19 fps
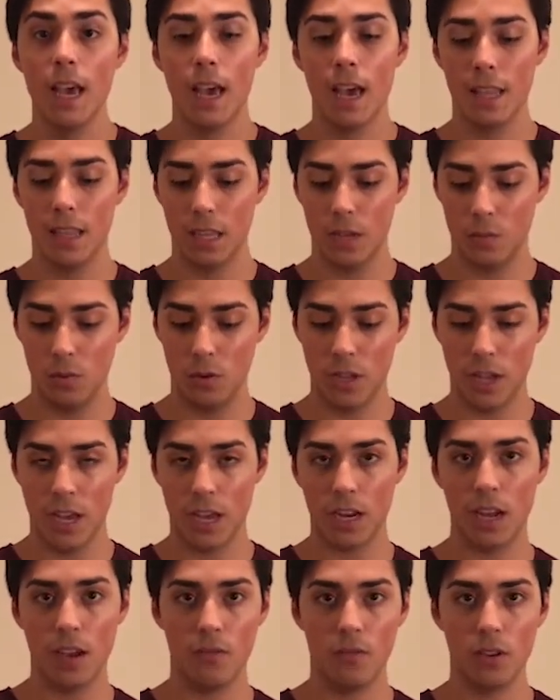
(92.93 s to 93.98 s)
and then we'll
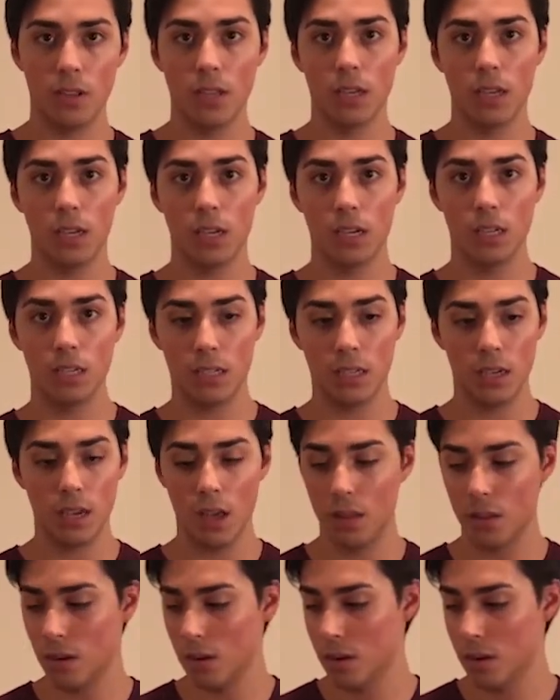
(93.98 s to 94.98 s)
add everything together.